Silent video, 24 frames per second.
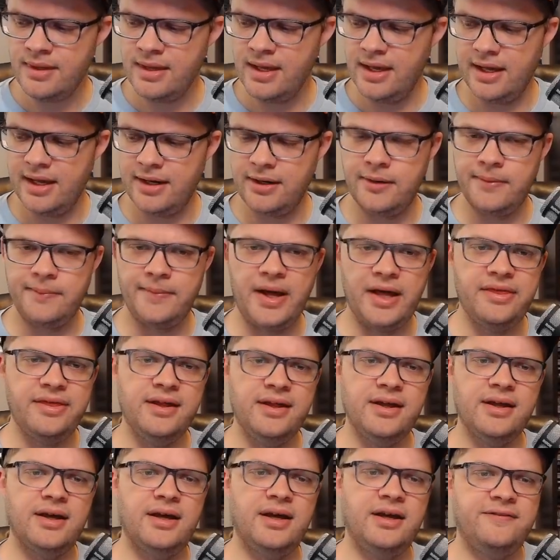I don't know. I
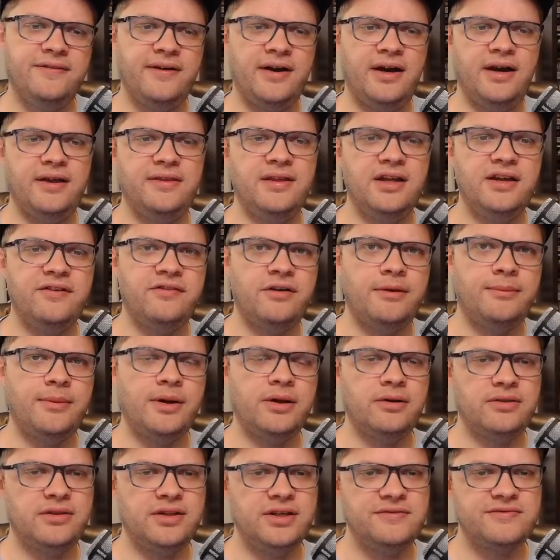think if I'm
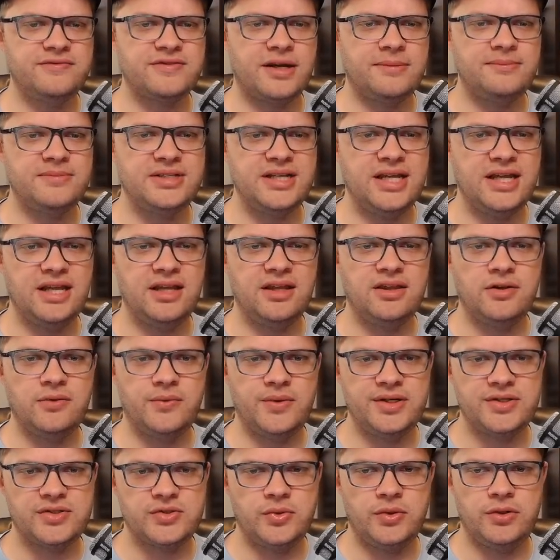100 Thieves, I'm taking the
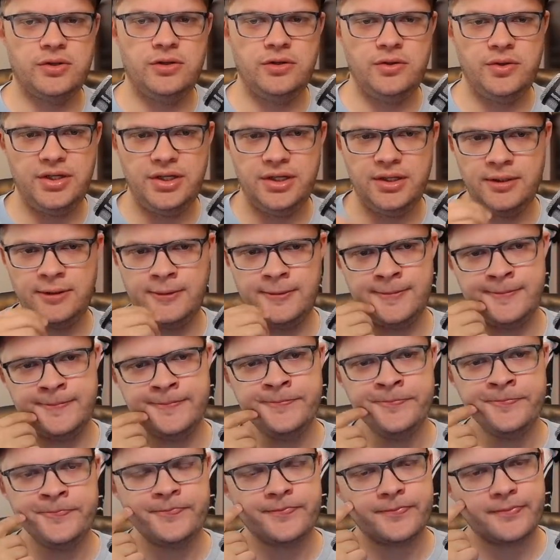risk with Huhi.
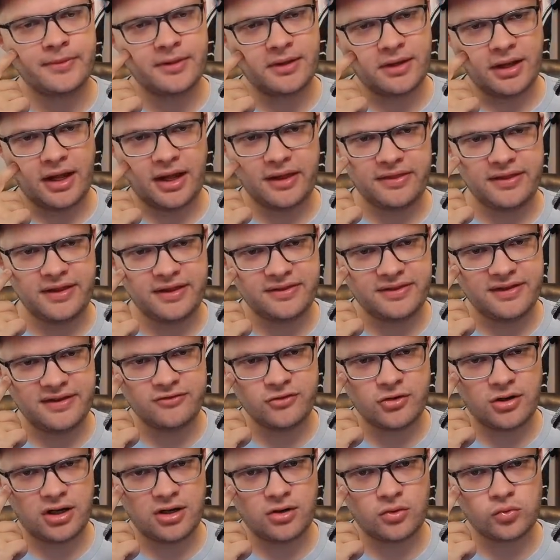I think they've
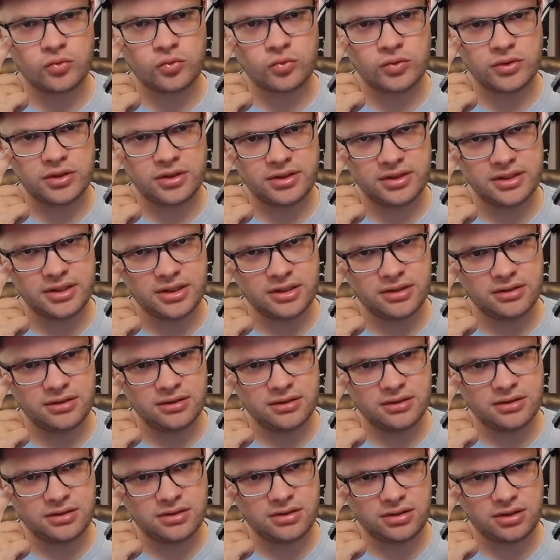got a really
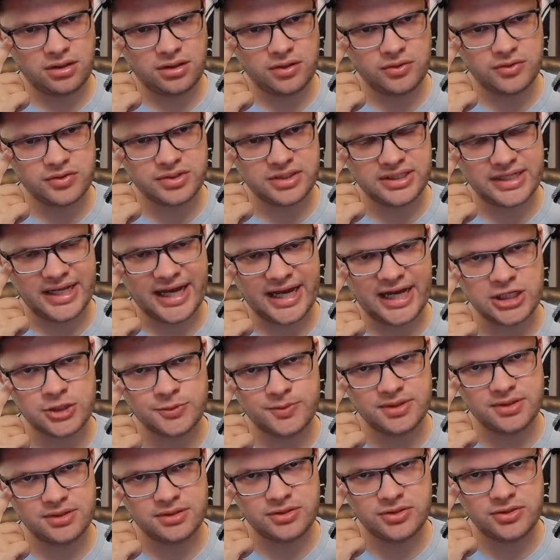close
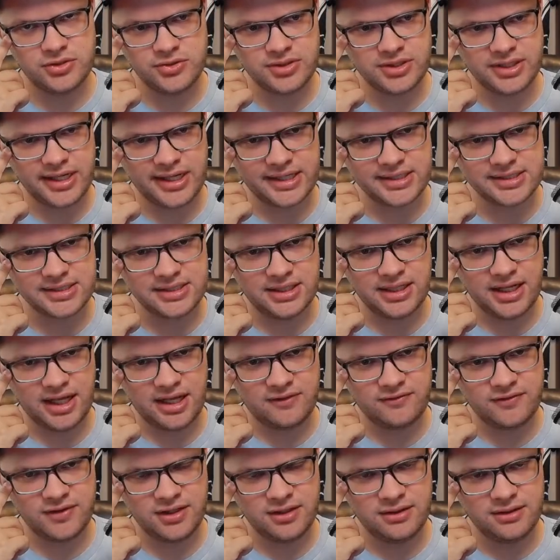attachment to Tenacity and
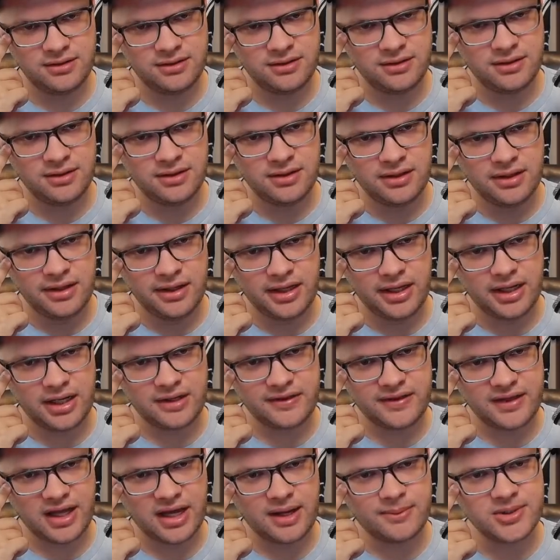Kenvi, and I
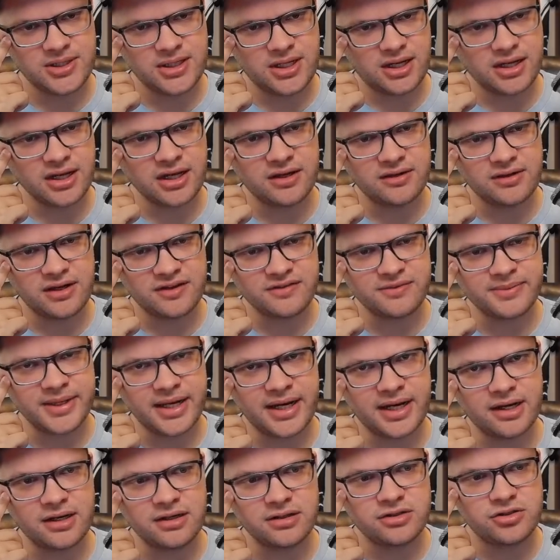think Abadaga and
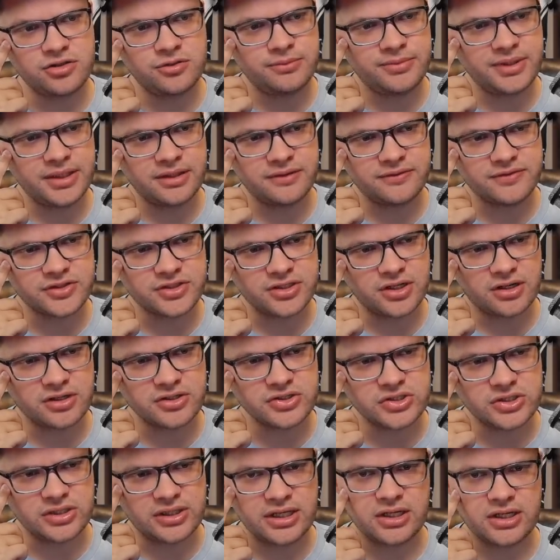FBI are too big of stars
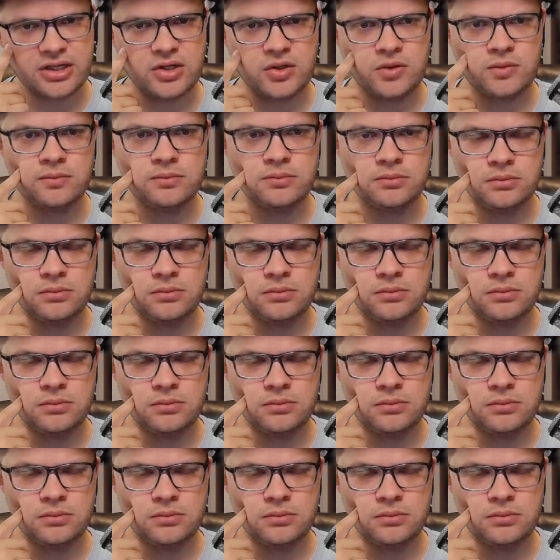to let go.